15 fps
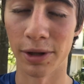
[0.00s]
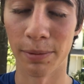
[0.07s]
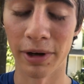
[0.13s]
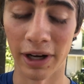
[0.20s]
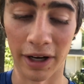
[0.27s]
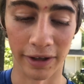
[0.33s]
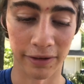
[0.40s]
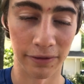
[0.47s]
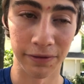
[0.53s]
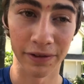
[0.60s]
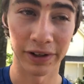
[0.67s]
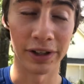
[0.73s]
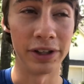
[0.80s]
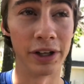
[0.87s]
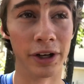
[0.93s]
in the Bag
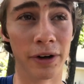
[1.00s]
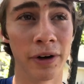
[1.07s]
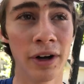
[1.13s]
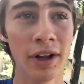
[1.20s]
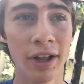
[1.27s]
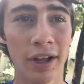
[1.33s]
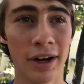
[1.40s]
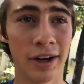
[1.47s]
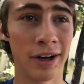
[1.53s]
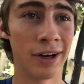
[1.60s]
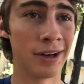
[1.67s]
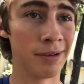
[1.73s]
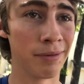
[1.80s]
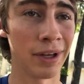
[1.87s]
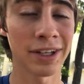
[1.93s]
video.
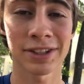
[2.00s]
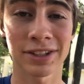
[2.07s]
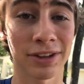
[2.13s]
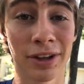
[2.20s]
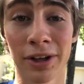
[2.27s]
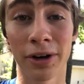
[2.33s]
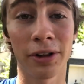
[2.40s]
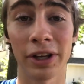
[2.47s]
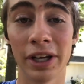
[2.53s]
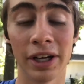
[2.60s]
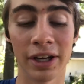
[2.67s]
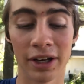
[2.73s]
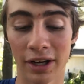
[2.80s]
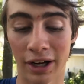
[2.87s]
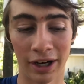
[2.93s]
That's literally
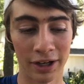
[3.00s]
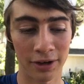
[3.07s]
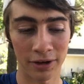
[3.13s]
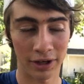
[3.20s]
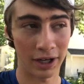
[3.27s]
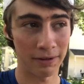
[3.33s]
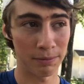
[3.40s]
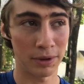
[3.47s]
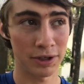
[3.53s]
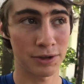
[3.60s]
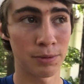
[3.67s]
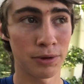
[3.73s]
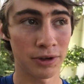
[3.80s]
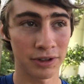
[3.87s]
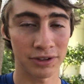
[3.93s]
it. I don't have
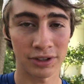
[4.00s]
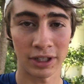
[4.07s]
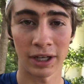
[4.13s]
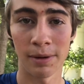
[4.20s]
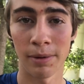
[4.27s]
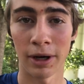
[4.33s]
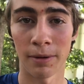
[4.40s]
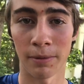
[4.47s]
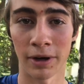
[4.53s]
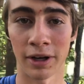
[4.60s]
much more to say about